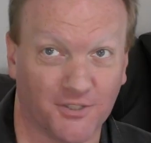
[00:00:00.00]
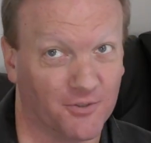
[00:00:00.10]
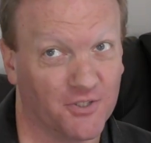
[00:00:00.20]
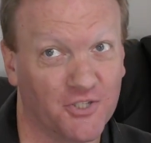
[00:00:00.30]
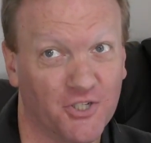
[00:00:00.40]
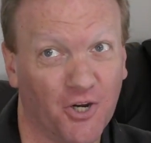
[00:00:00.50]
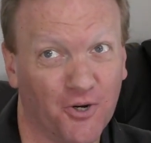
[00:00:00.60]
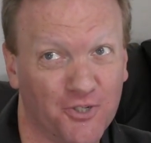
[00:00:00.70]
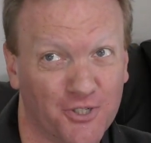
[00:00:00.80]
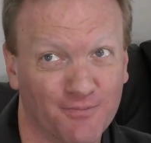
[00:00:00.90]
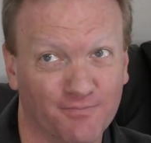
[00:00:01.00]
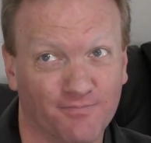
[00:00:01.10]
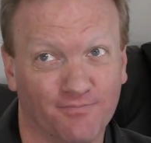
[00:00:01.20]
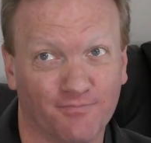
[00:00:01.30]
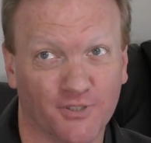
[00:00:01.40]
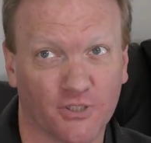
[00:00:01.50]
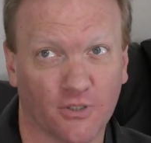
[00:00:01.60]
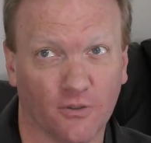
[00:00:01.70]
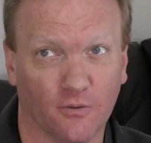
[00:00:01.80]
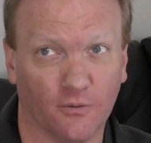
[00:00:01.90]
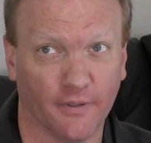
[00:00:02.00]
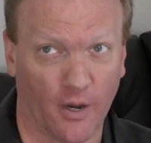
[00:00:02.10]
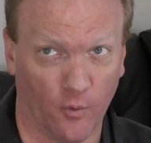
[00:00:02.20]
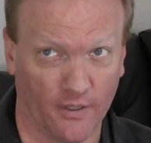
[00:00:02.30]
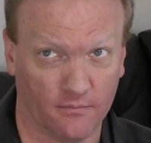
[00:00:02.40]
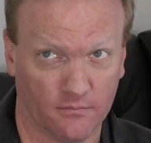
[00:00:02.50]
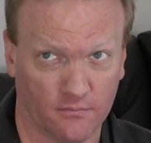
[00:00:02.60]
Guilty as charged. So, now what?